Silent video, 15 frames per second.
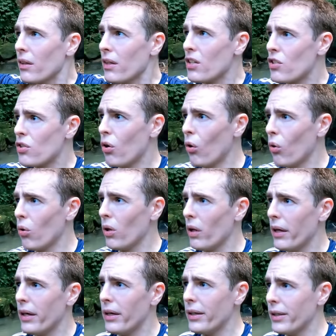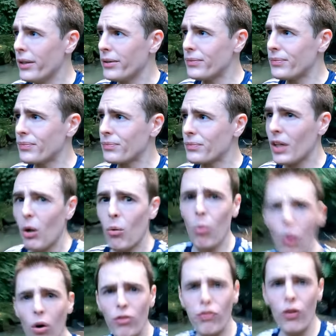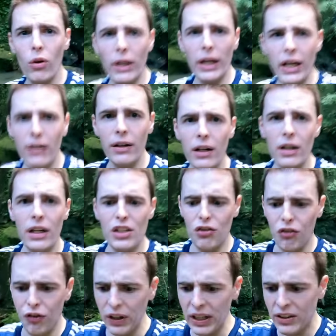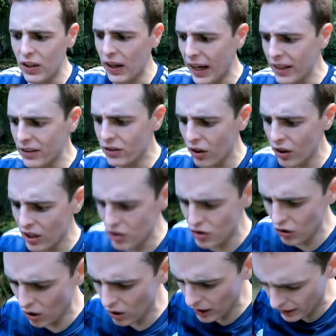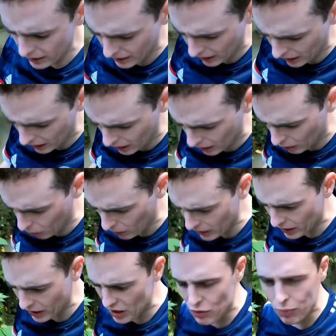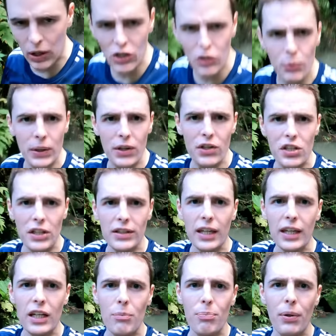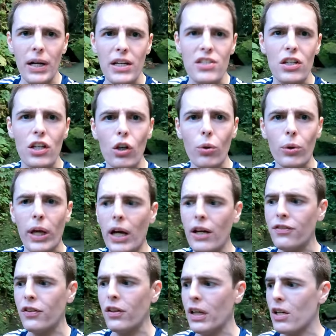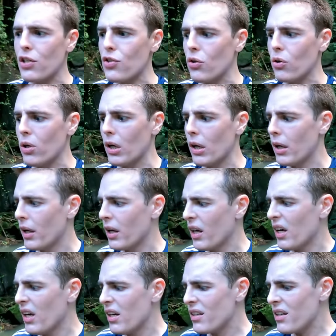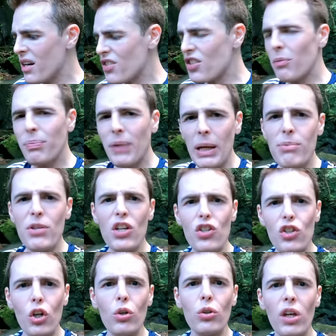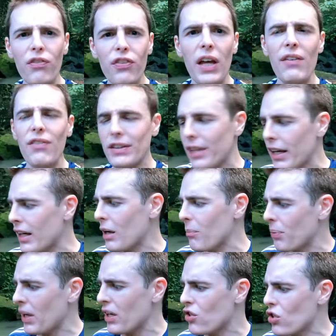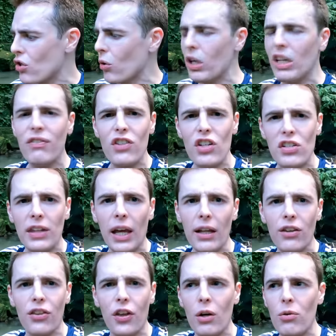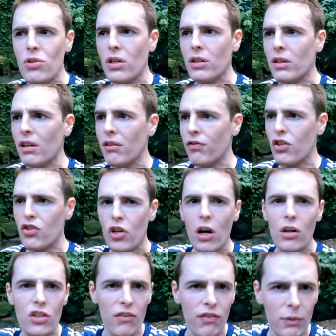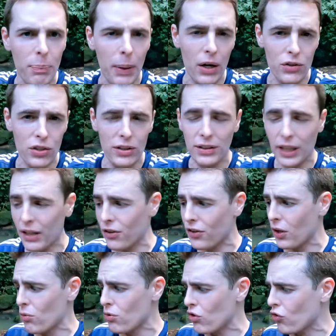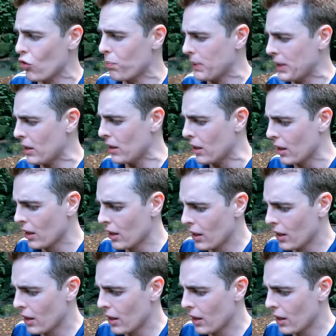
this whole waterfall area, it's free to enter. It's not like one of these ones where there's a ticket price and they look after it. So yeah, sometimes it's good if they have a ticket price, you know, even just 10,000. If you charge every person 10,000 rupiah,